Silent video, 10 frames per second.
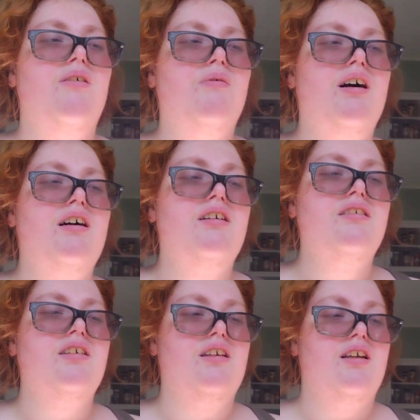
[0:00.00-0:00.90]

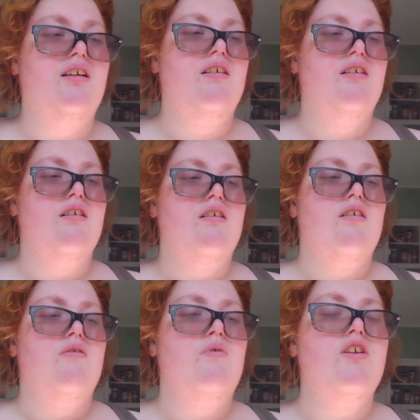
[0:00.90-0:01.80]
Well,
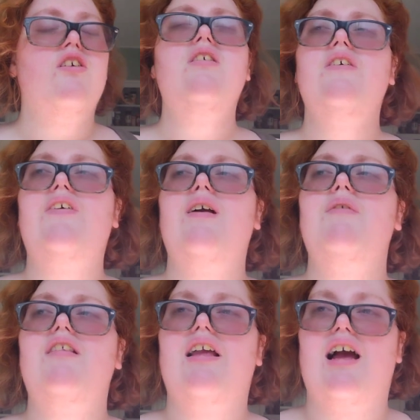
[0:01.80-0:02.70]
when you're a
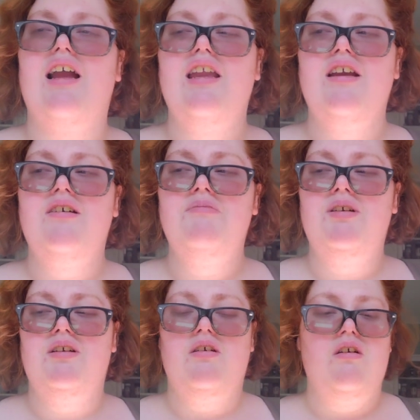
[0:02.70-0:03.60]
family like I am,